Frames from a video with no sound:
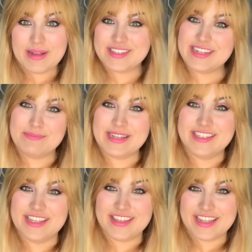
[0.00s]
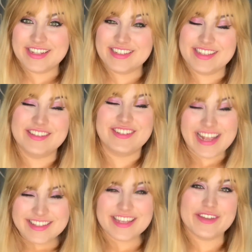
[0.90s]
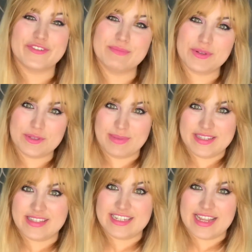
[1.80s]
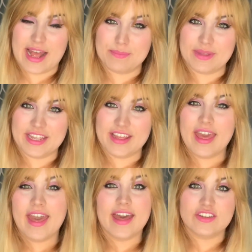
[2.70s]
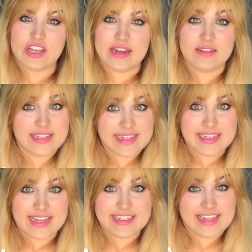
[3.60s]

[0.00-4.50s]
puzzly PC things, it's Jessica from Multiplicity and Me, a channel dedicated